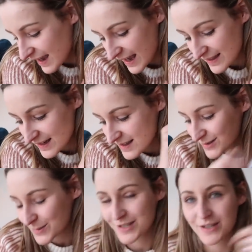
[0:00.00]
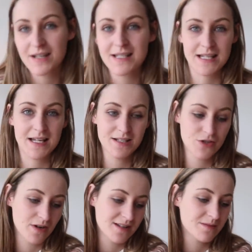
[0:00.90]
I think it's always a good idea to
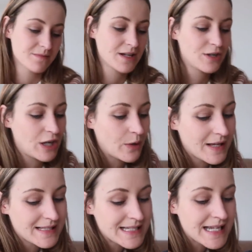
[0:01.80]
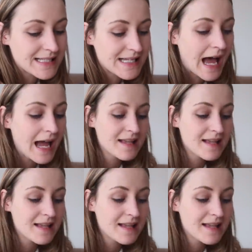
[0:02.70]
try something new as a knitter